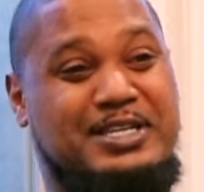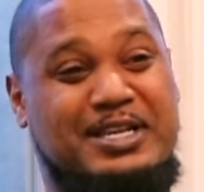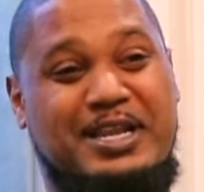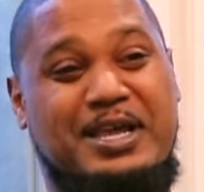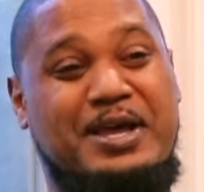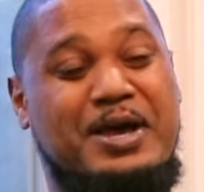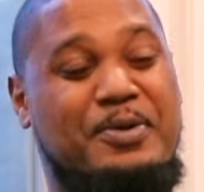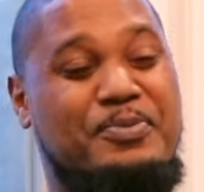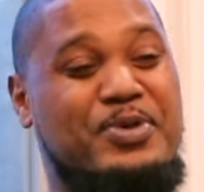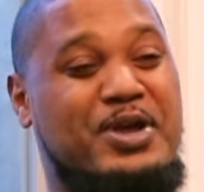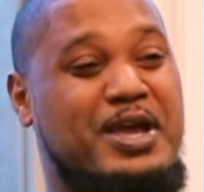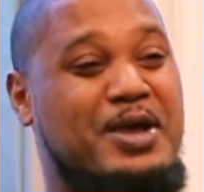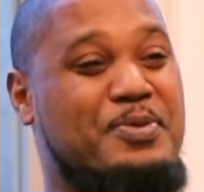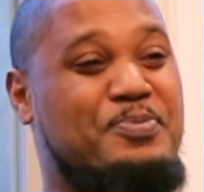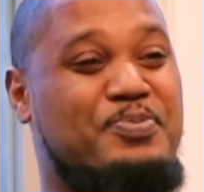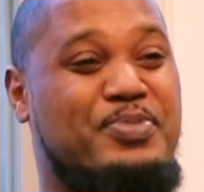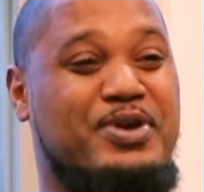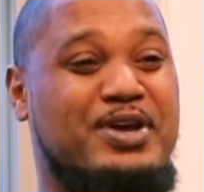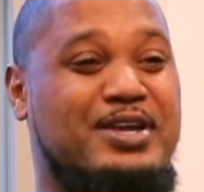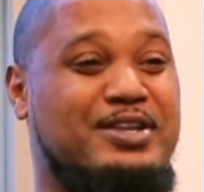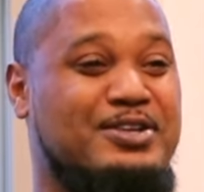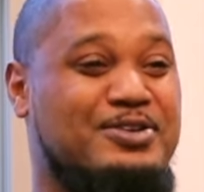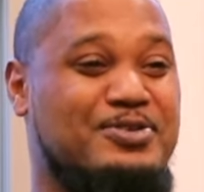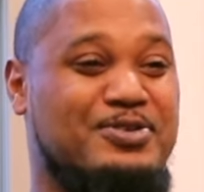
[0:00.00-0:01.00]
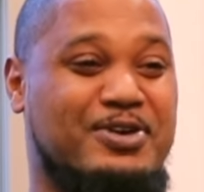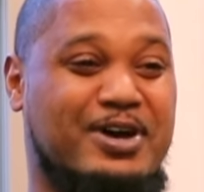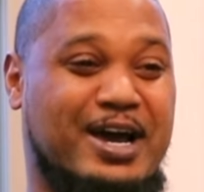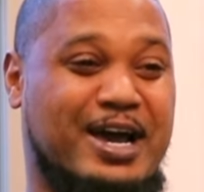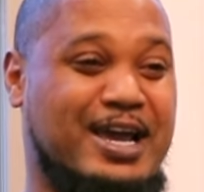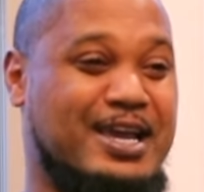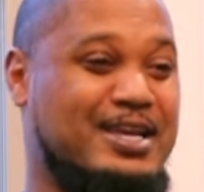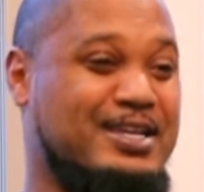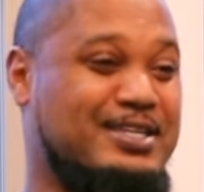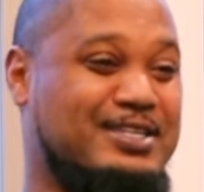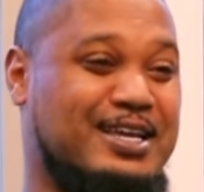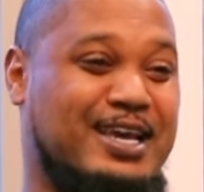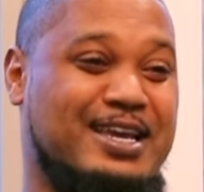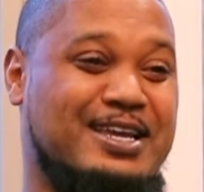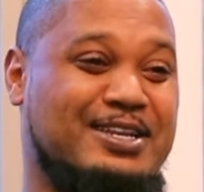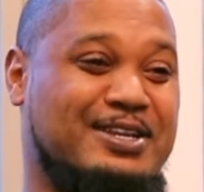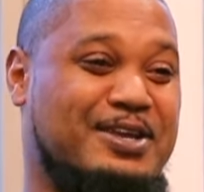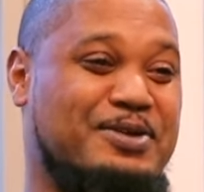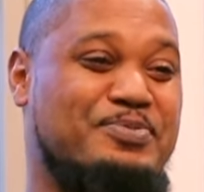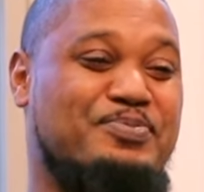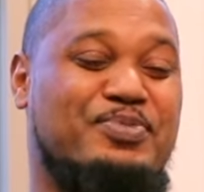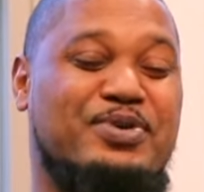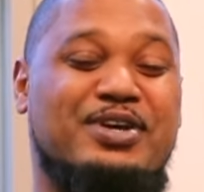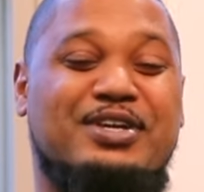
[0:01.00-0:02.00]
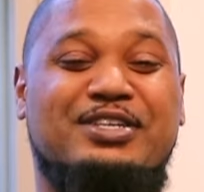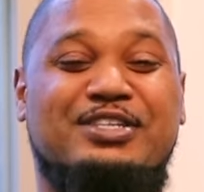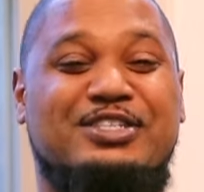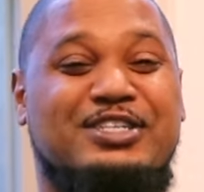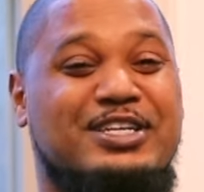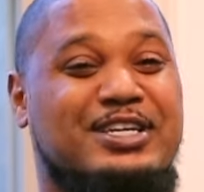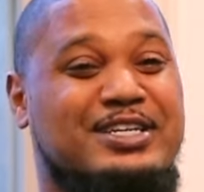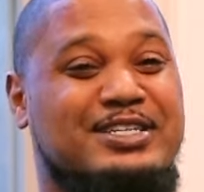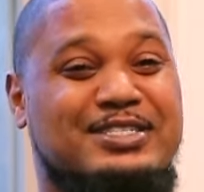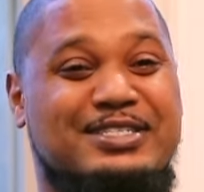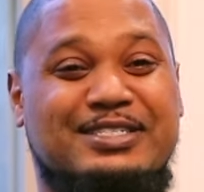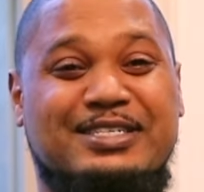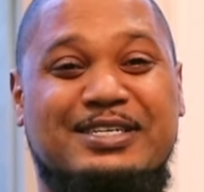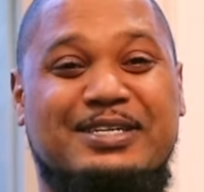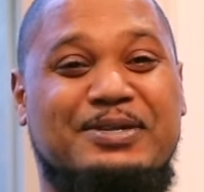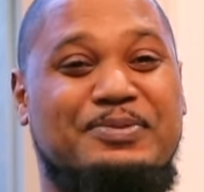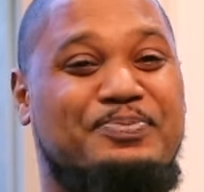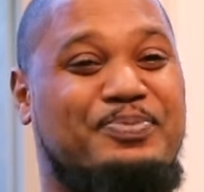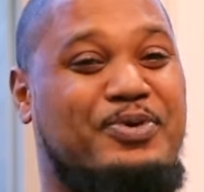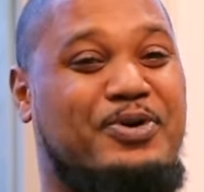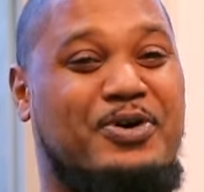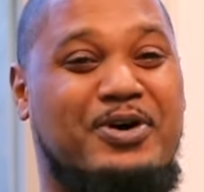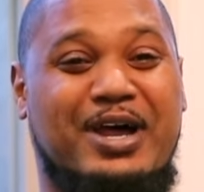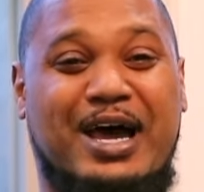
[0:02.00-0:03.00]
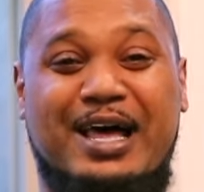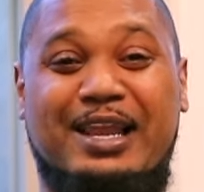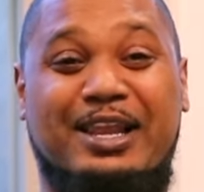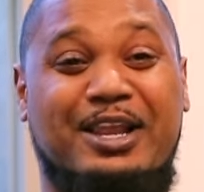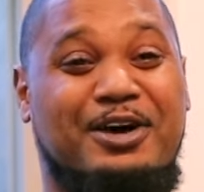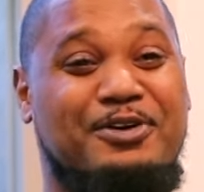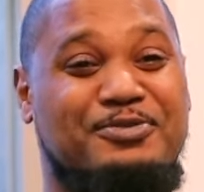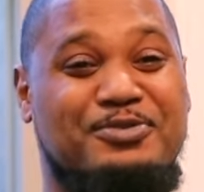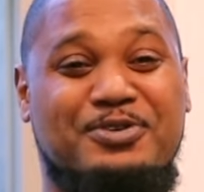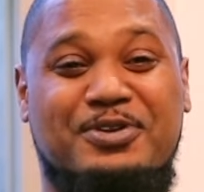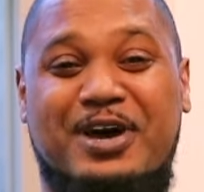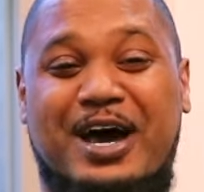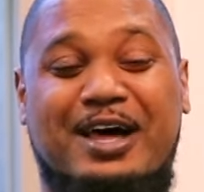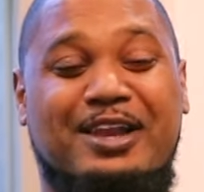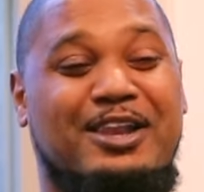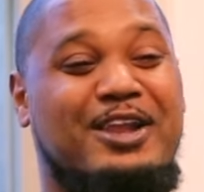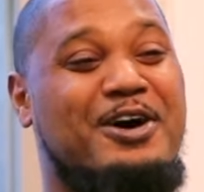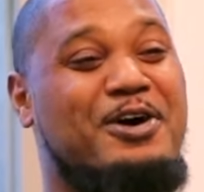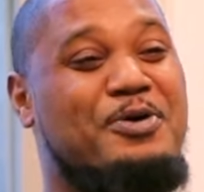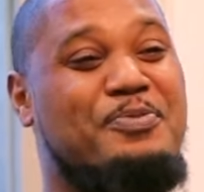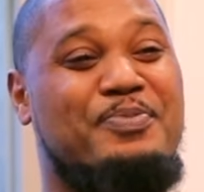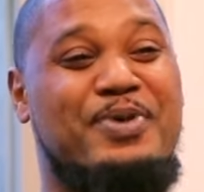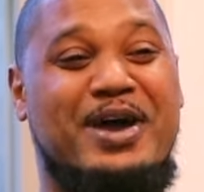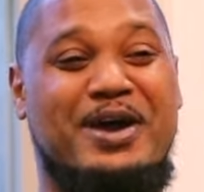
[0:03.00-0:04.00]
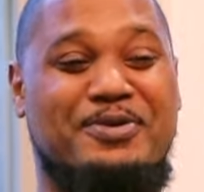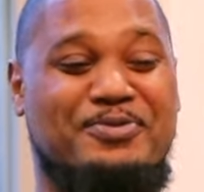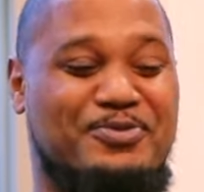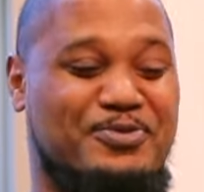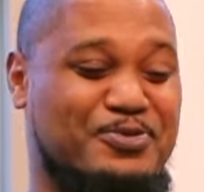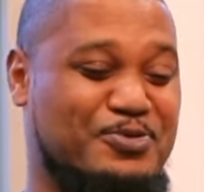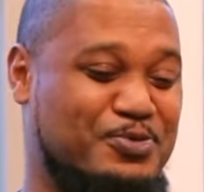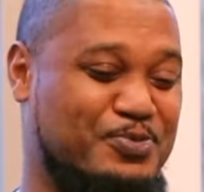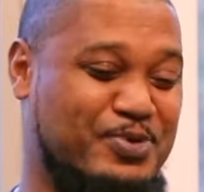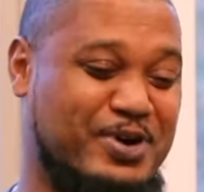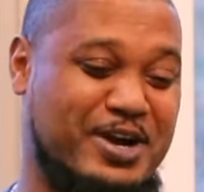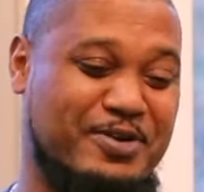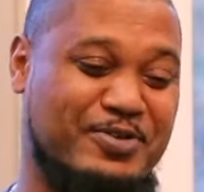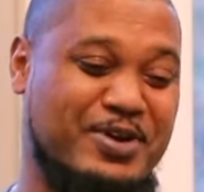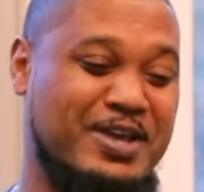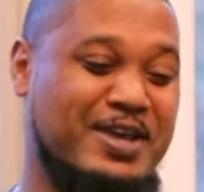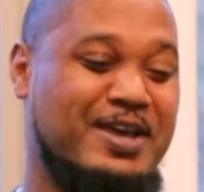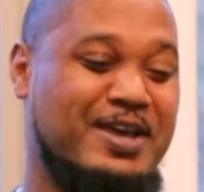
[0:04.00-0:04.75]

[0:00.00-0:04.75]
And they, I mean, it been, you know, I ain't hating, it been Jigga City Park. I love, you know, I love Baton Rouge, bro.